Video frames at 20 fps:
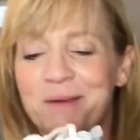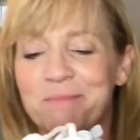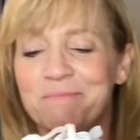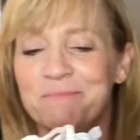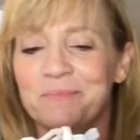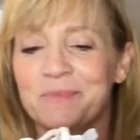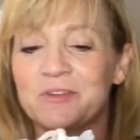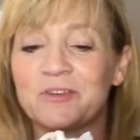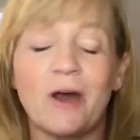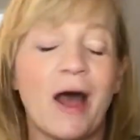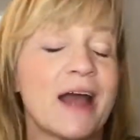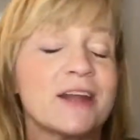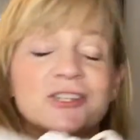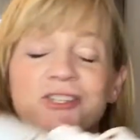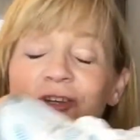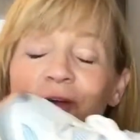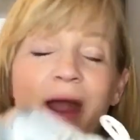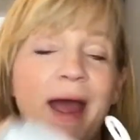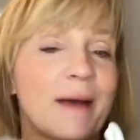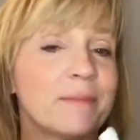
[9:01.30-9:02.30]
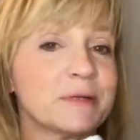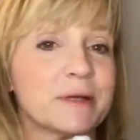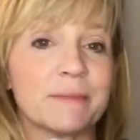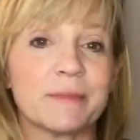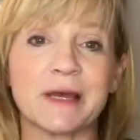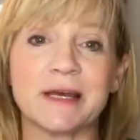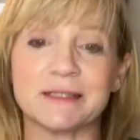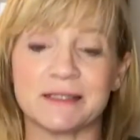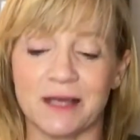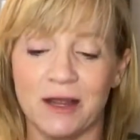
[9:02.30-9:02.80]
so I just grabbed them
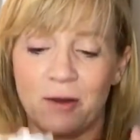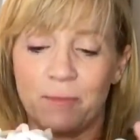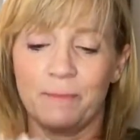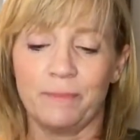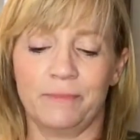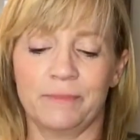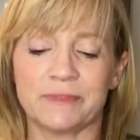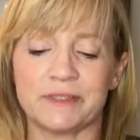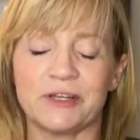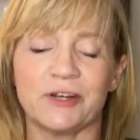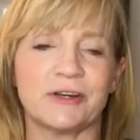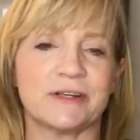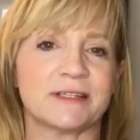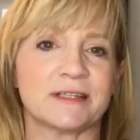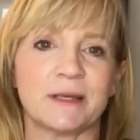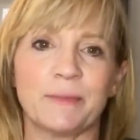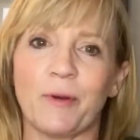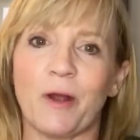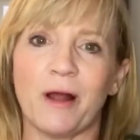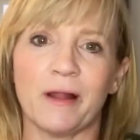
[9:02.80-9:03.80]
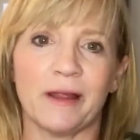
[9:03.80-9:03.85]
because they're seriously probably